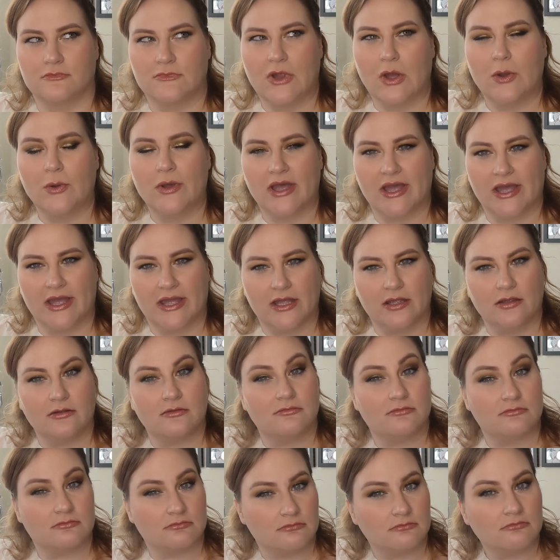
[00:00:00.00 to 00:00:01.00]
Okay.
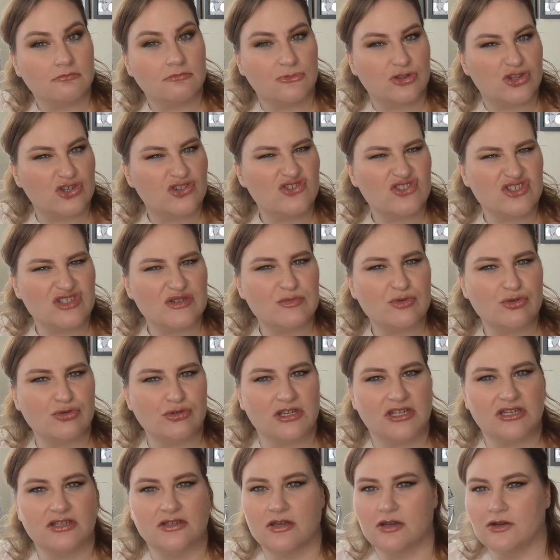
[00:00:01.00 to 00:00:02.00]
There's some
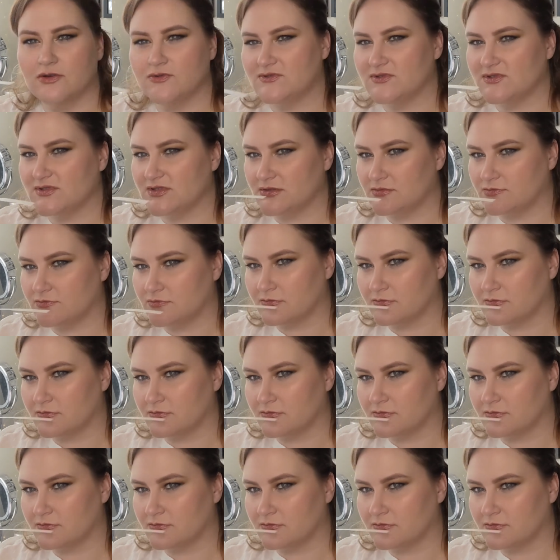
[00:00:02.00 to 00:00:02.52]
green notes.